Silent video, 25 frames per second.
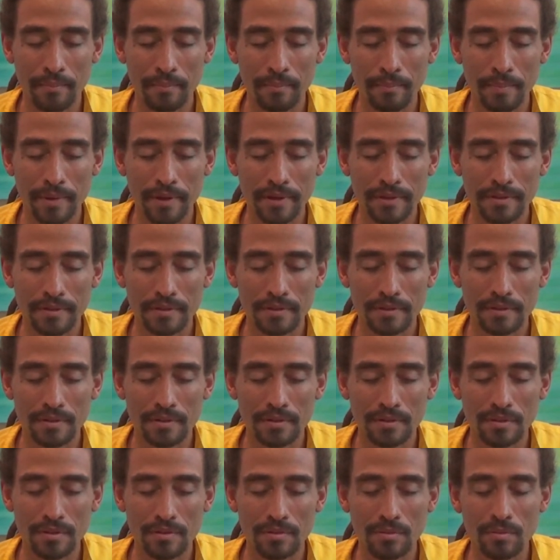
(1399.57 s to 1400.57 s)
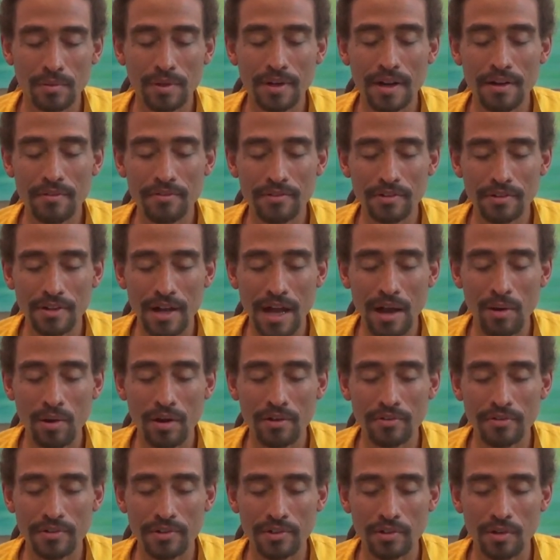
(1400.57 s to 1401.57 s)
But whatever,
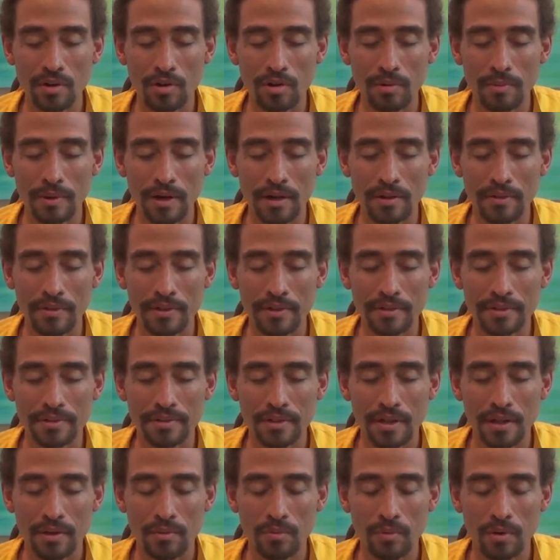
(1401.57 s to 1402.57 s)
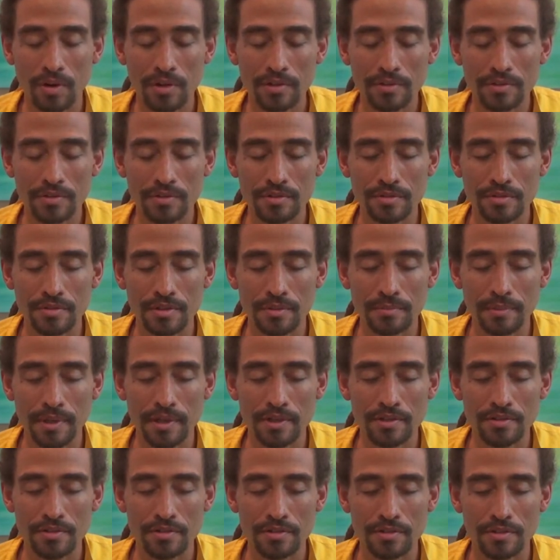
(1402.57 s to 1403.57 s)
however you go about this, I want you to
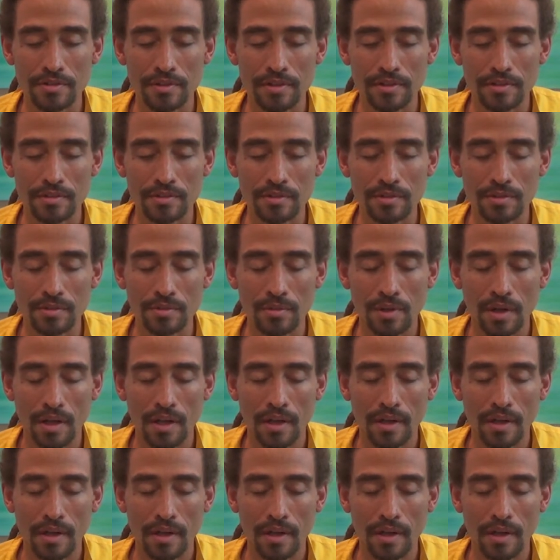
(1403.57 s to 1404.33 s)
make sure that you